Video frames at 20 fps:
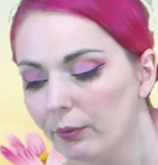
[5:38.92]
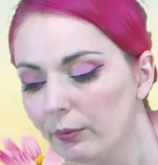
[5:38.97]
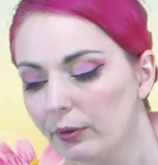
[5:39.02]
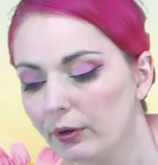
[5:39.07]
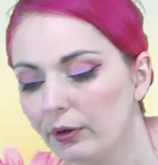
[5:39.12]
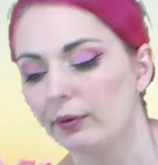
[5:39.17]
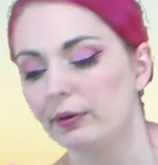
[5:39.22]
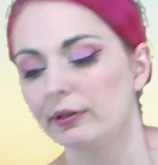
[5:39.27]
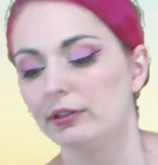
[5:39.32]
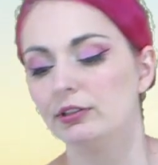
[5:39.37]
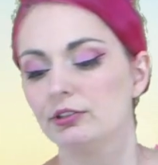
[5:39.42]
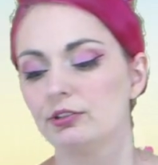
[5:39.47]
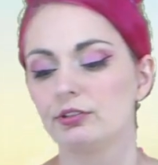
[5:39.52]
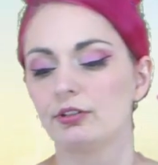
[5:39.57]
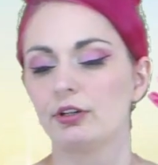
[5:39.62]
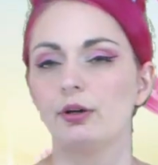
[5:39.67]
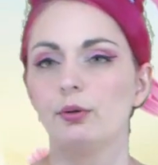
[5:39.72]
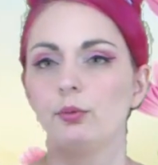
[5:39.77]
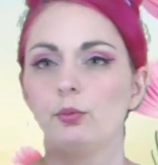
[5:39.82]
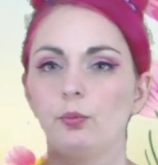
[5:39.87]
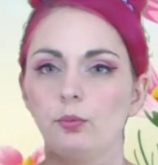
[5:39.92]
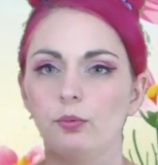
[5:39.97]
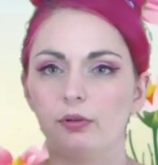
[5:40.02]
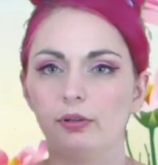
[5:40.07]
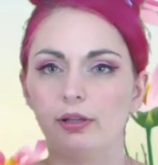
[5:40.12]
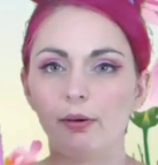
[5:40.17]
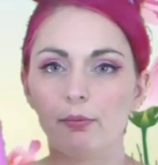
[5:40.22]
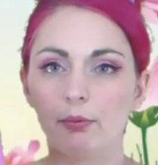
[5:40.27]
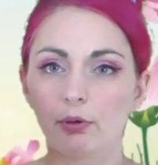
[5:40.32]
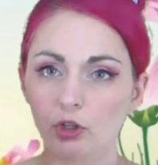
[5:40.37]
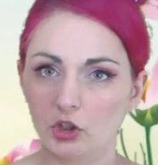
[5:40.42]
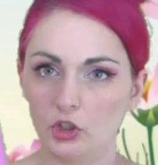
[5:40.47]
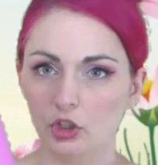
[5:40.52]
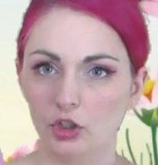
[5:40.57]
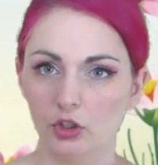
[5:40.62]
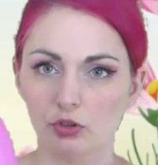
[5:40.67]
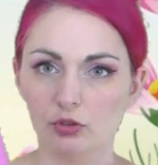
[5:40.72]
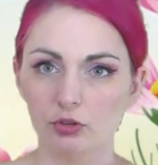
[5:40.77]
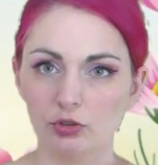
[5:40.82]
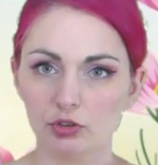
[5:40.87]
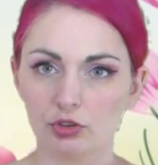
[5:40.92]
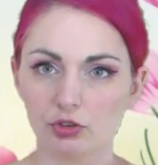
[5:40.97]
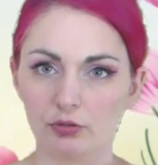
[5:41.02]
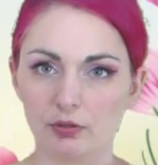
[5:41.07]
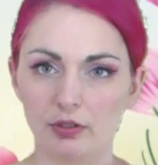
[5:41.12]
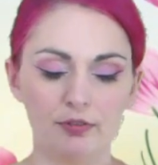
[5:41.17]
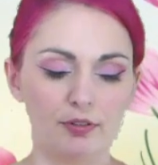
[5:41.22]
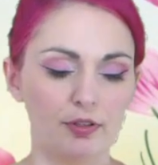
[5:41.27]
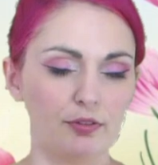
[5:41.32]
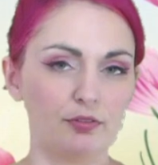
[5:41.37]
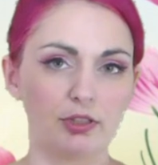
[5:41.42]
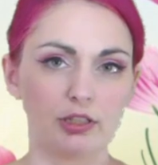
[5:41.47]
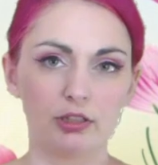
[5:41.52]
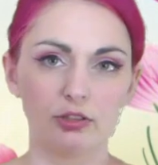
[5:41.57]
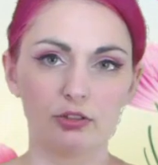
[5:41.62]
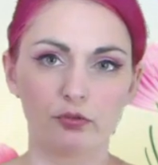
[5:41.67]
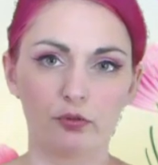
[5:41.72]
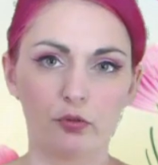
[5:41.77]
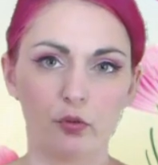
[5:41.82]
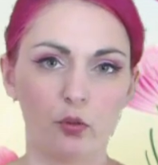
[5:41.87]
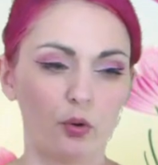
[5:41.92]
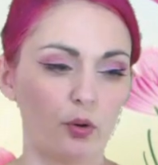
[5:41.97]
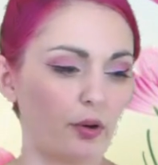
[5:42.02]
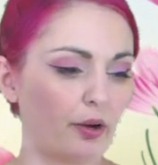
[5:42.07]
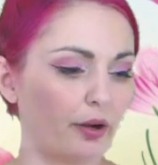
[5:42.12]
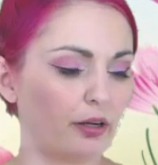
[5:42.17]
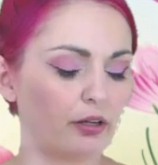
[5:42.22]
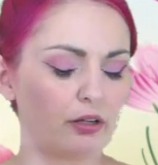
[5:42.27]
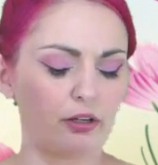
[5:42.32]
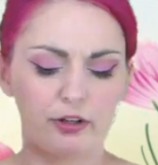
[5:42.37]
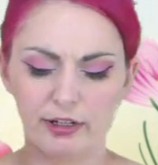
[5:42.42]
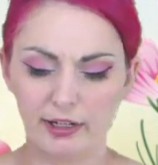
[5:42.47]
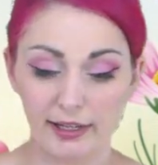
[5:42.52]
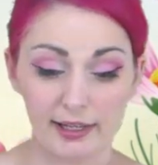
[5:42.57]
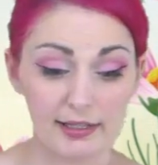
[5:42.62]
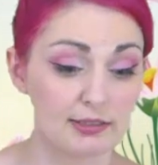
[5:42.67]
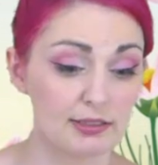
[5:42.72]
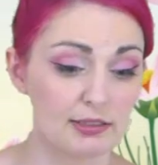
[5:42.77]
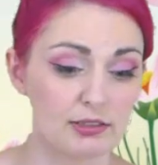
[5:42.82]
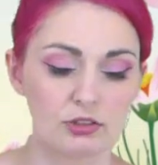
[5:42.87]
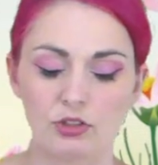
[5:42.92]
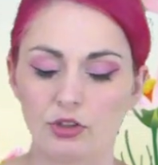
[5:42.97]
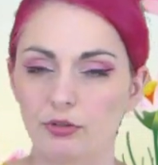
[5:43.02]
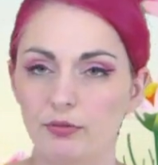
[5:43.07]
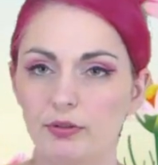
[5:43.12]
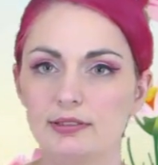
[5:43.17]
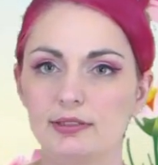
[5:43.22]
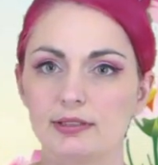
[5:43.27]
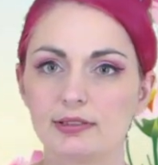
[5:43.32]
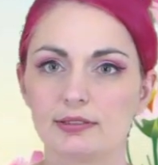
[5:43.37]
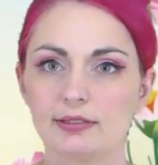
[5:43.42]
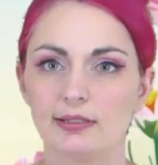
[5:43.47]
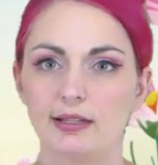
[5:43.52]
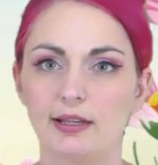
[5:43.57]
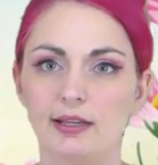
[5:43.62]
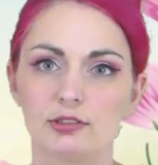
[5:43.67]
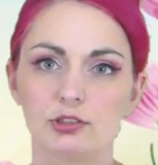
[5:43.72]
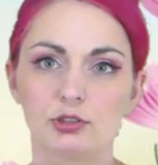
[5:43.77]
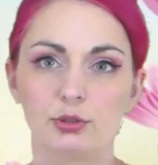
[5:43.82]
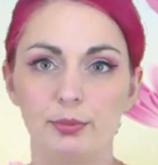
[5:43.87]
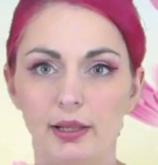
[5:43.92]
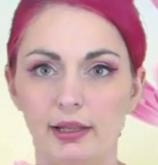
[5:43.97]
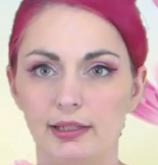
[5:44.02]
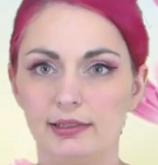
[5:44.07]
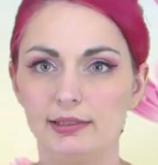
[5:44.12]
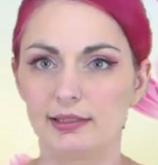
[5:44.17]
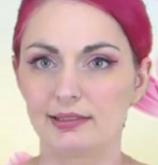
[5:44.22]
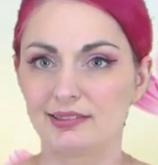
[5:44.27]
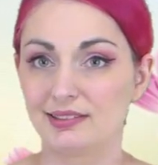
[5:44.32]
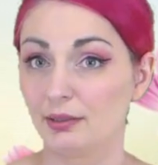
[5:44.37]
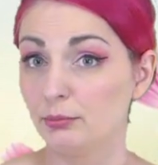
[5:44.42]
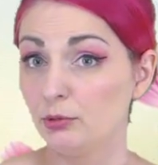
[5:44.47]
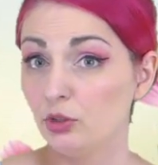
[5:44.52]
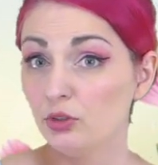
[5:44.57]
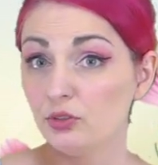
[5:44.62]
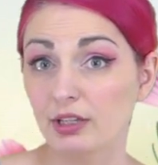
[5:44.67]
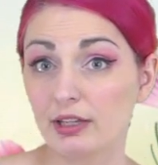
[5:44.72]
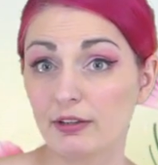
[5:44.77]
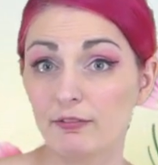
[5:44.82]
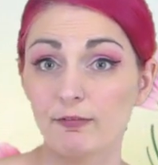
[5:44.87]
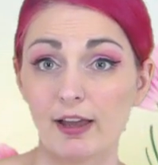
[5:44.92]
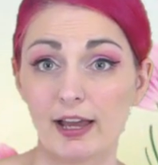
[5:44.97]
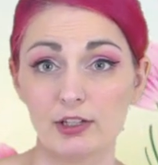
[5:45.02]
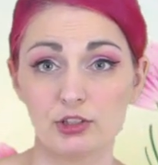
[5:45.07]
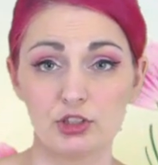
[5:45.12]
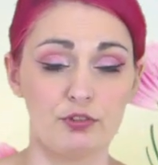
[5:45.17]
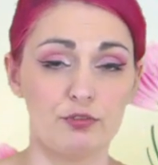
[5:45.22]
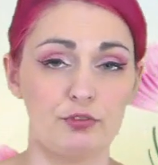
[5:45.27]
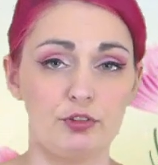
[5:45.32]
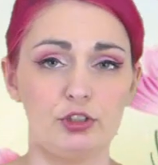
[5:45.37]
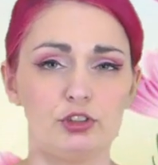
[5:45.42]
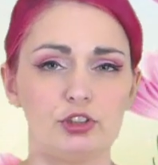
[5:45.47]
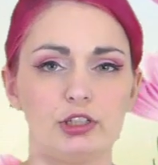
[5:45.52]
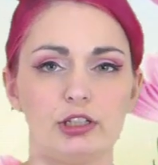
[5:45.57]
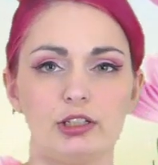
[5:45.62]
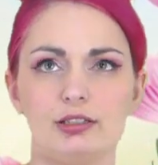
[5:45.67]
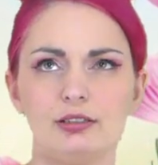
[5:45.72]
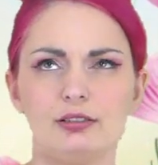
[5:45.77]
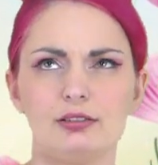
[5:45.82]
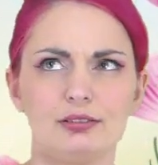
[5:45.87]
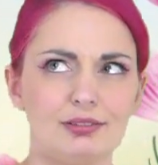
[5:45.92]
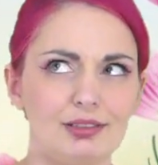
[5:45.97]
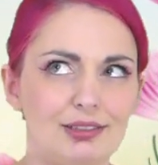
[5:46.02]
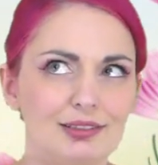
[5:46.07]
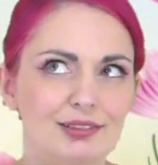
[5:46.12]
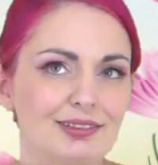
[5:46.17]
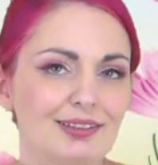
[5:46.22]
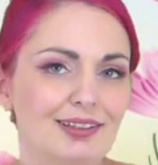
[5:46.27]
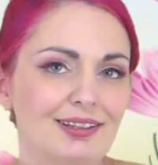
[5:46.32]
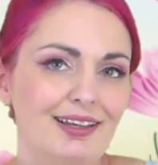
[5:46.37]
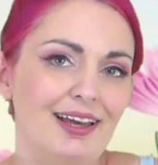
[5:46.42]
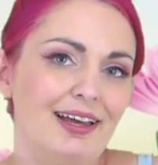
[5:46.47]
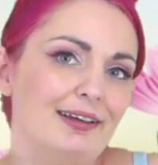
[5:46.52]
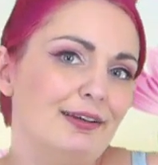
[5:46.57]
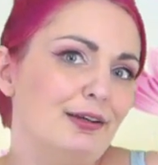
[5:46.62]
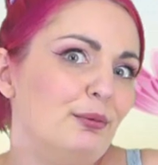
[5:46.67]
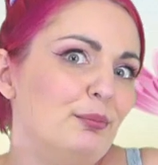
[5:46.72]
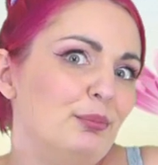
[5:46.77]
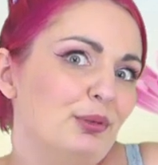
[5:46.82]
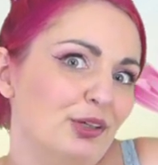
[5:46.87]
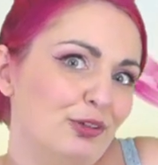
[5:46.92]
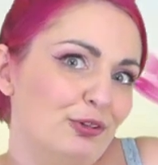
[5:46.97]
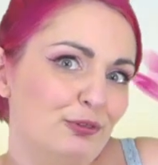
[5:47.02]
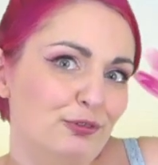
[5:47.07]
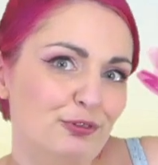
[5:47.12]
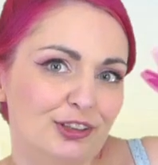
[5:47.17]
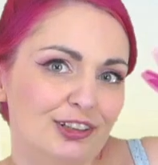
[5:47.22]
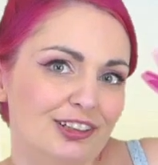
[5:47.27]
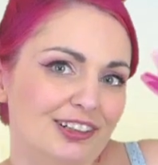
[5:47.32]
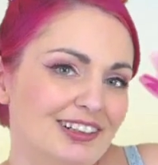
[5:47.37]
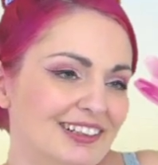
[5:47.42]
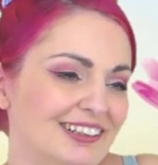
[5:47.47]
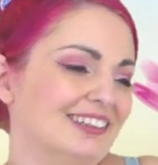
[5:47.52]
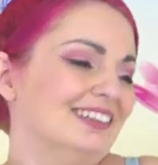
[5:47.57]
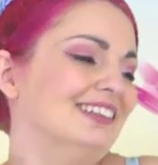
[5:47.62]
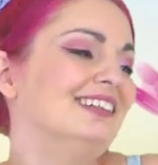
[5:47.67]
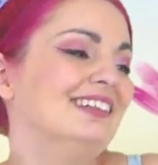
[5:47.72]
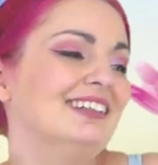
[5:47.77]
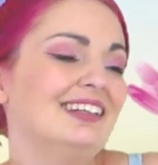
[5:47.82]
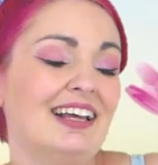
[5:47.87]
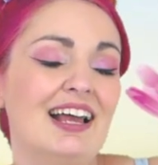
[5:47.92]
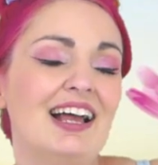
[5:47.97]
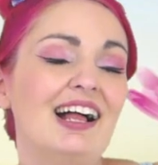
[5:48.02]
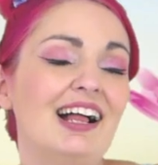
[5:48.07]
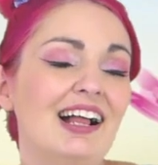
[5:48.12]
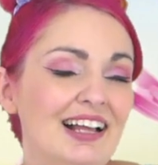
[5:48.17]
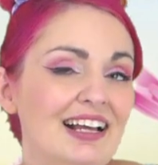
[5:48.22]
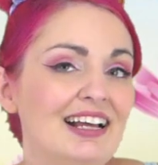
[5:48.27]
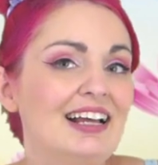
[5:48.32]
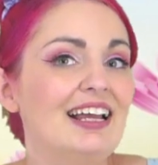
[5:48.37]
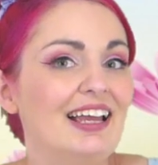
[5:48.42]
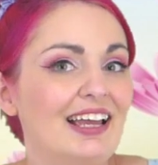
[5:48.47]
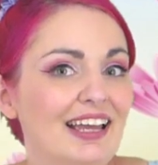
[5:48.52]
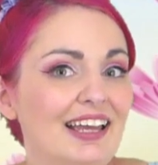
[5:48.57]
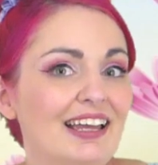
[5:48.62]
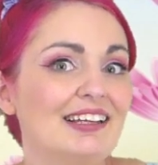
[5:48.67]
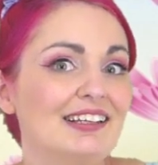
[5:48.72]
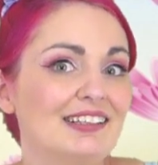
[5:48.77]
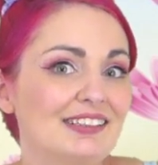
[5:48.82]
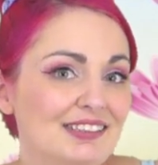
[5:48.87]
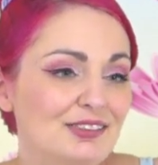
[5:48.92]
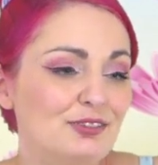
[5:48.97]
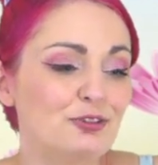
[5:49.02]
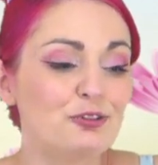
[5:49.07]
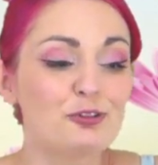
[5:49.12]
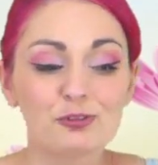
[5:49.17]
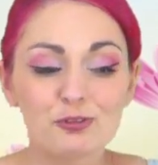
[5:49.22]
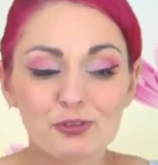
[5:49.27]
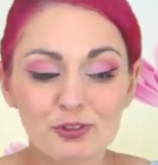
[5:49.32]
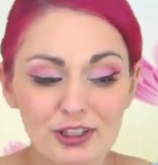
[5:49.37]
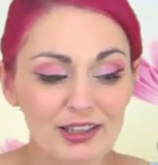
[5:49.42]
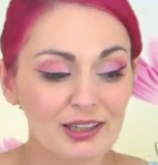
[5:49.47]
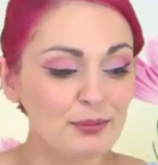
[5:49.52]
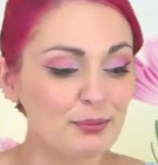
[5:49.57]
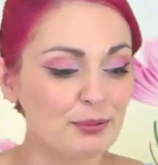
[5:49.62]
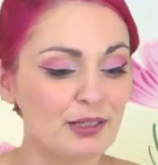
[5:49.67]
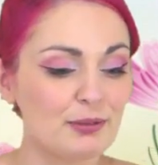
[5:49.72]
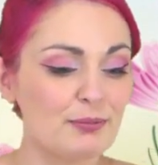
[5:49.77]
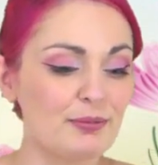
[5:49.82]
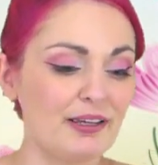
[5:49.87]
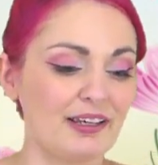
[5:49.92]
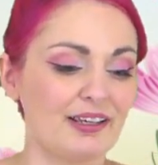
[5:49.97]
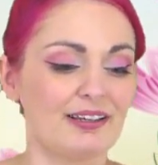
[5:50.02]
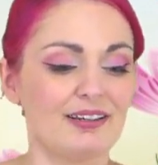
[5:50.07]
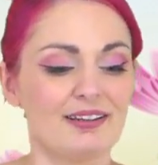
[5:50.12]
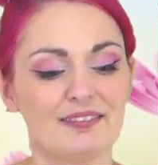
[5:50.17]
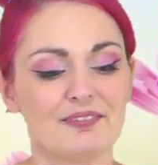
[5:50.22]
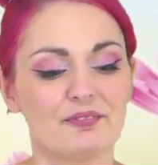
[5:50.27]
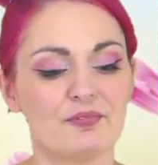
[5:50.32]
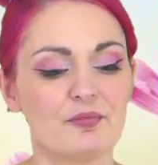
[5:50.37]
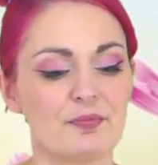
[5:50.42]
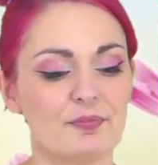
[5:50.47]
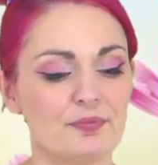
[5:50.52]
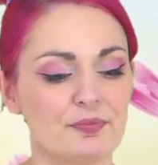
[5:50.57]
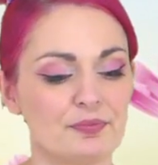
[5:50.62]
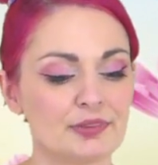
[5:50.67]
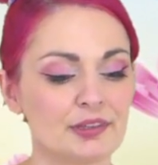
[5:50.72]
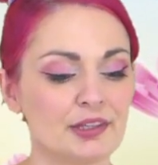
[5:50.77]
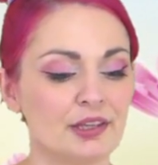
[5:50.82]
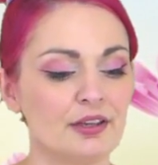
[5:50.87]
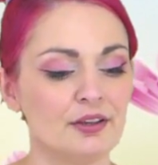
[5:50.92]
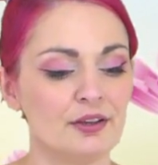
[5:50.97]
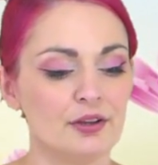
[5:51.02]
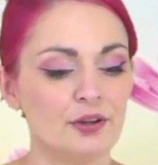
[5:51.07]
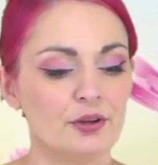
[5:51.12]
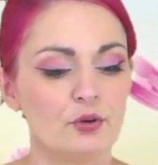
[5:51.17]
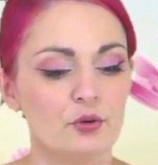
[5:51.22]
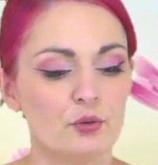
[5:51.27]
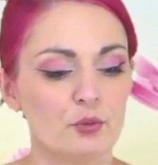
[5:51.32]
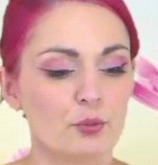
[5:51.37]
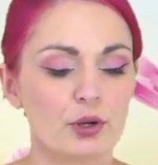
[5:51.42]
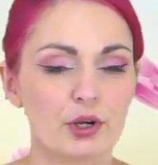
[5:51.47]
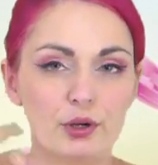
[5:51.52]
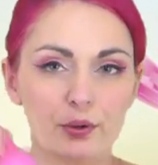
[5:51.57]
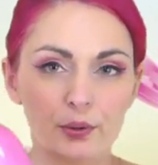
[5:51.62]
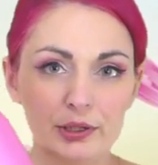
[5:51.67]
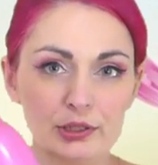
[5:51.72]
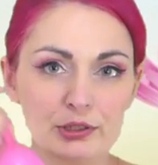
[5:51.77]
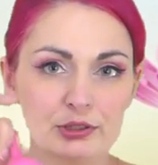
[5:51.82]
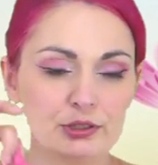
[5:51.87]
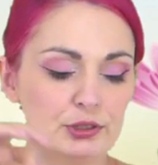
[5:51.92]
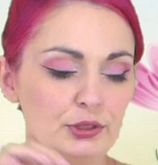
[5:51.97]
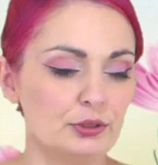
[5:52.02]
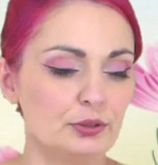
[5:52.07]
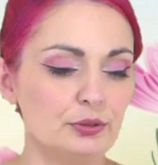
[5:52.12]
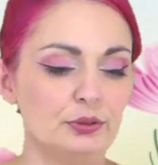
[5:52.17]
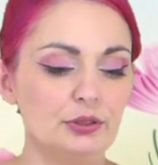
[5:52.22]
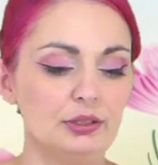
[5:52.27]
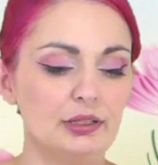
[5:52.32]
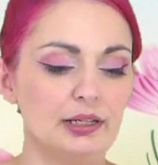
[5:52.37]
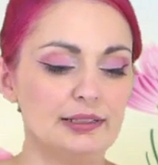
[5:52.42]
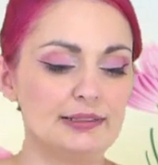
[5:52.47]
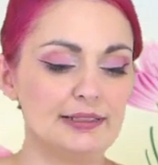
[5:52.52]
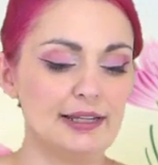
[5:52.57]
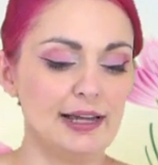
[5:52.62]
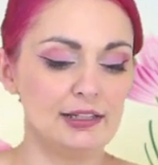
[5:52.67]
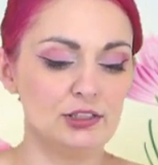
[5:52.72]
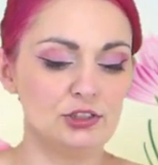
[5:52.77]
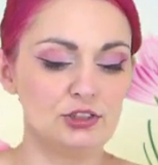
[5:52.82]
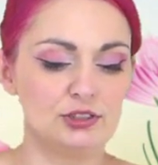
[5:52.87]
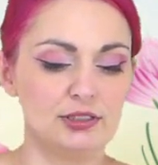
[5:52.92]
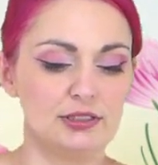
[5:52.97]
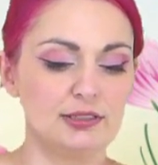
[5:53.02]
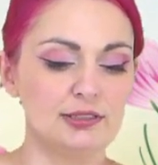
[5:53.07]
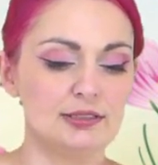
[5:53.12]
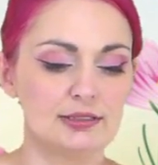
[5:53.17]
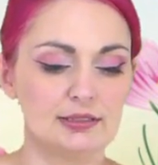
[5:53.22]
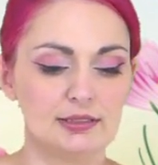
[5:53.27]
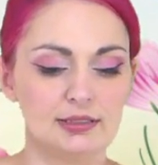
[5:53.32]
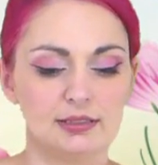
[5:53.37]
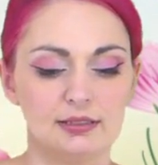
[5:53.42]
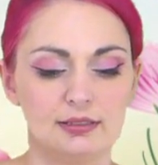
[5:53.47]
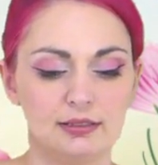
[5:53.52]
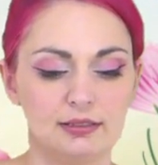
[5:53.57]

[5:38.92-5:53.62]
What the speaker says: we're going to start, now we're going to use 350s for, or I guess these are 360 because they're Velitex. I'm using Fashion Fuchsia because it's kind of beautiful. It's a really pretty pink. We're going to attach this